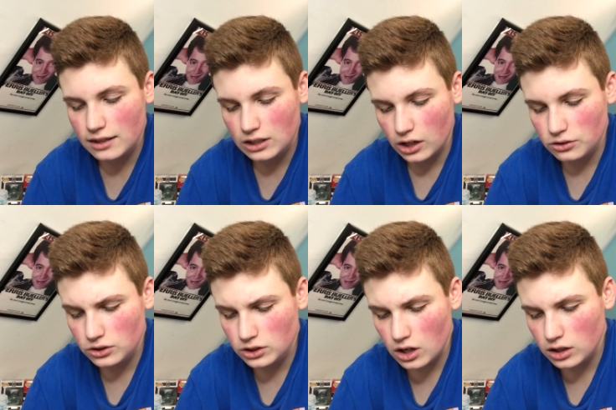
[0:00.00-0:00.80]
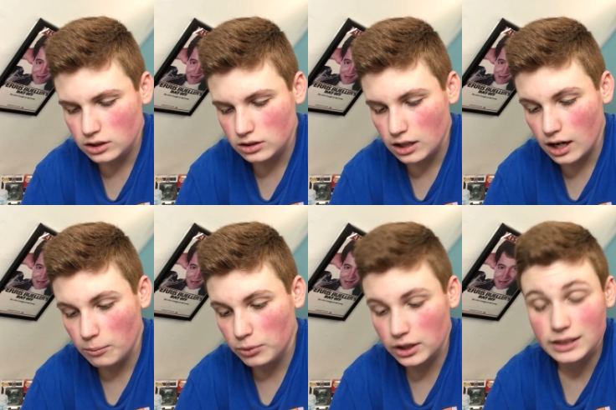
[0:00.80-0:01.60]
the underdog, uh,
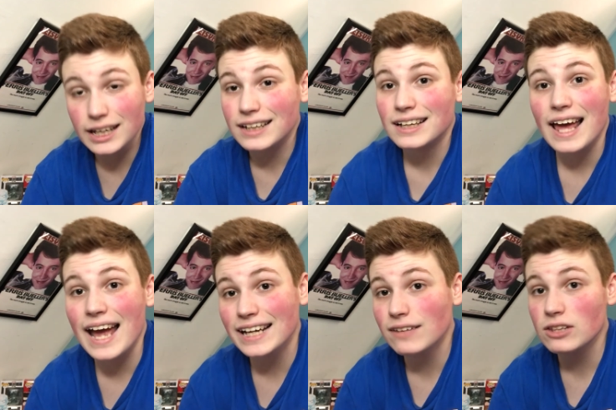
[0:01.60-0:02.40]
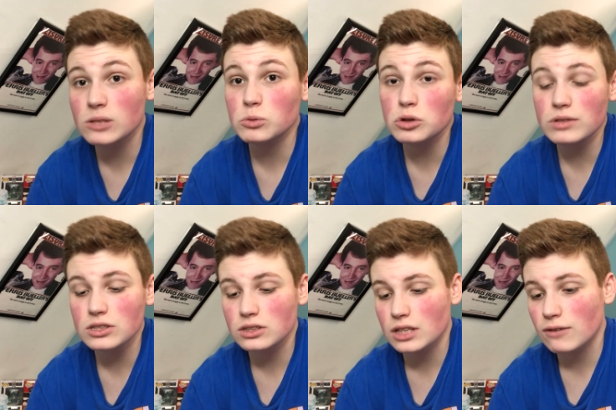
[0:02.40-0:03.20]
but again, any of these
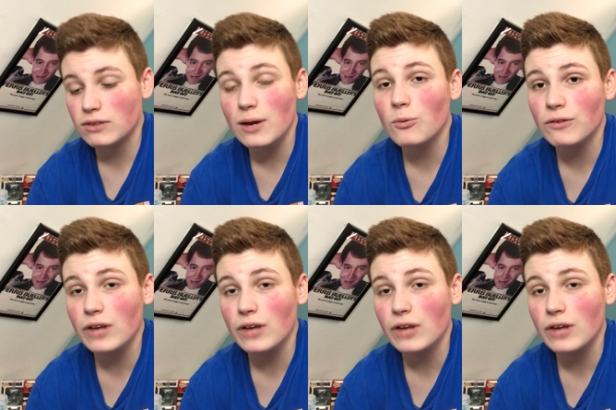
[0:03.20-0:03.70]
movies, if they if